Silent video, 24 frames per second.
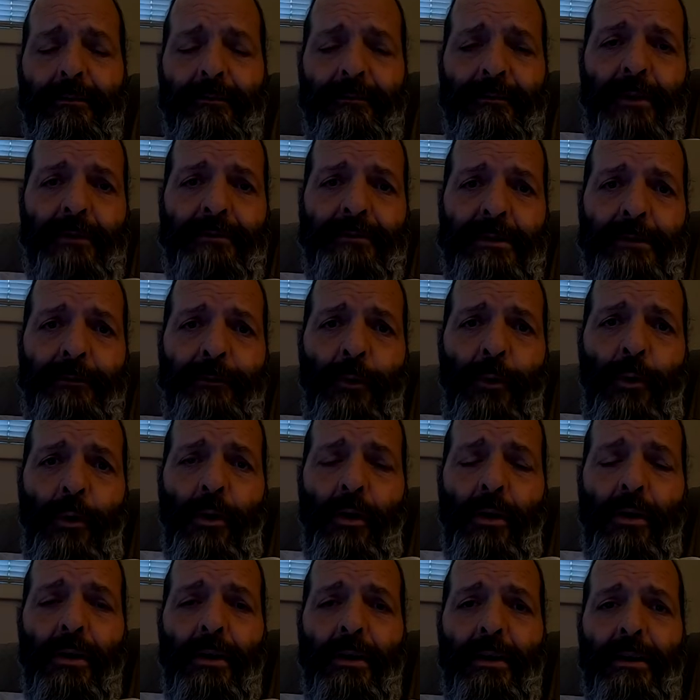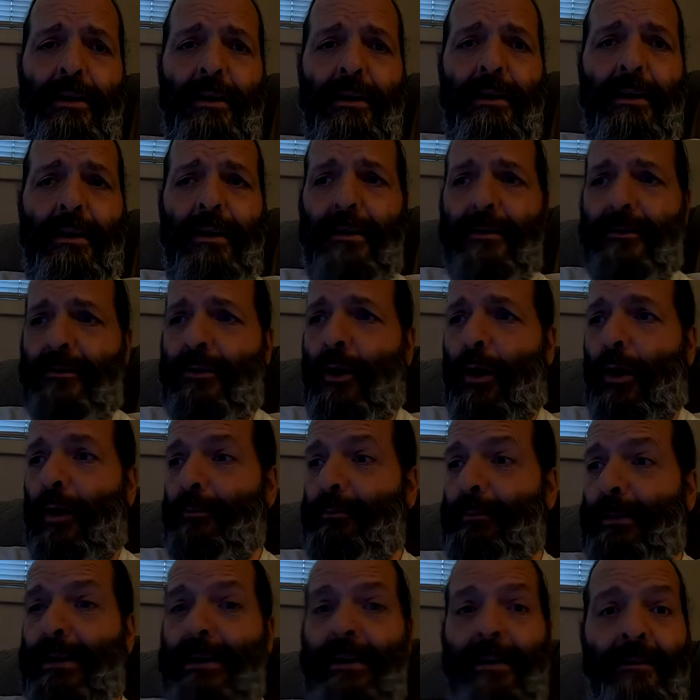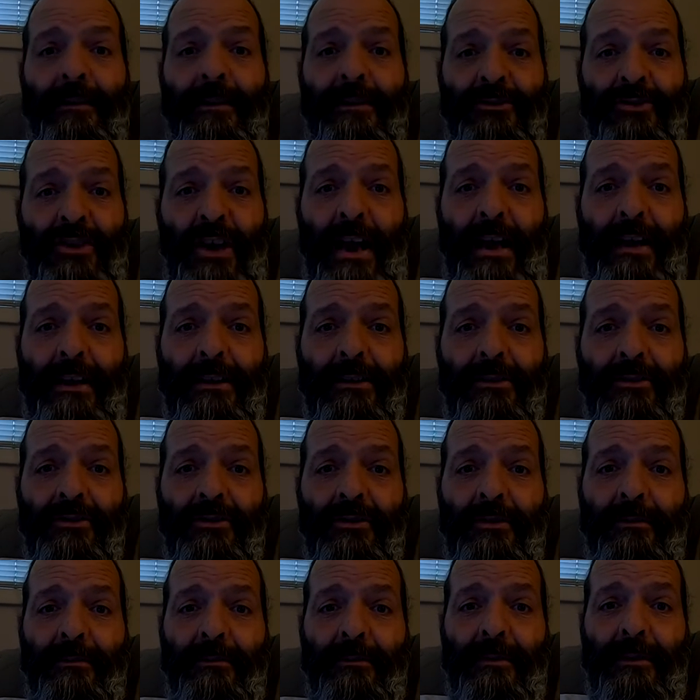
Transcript: 54, is called Meeting the Challenge.